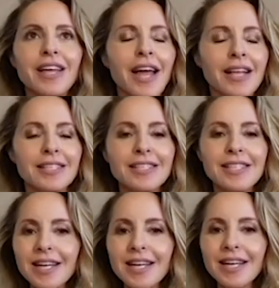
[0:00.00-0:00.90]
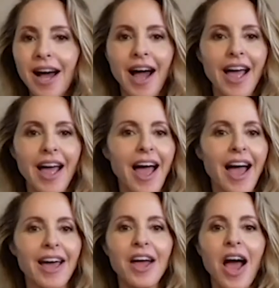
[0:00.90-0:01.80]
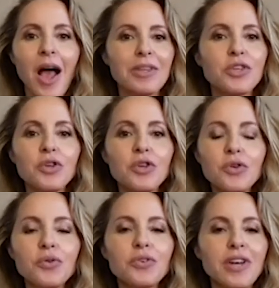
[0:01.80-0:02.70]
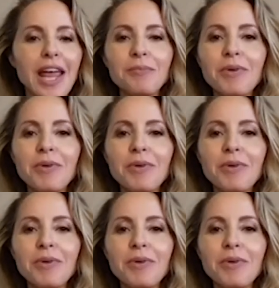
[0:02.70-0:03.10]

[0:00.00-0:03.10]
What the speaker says: Candida, you name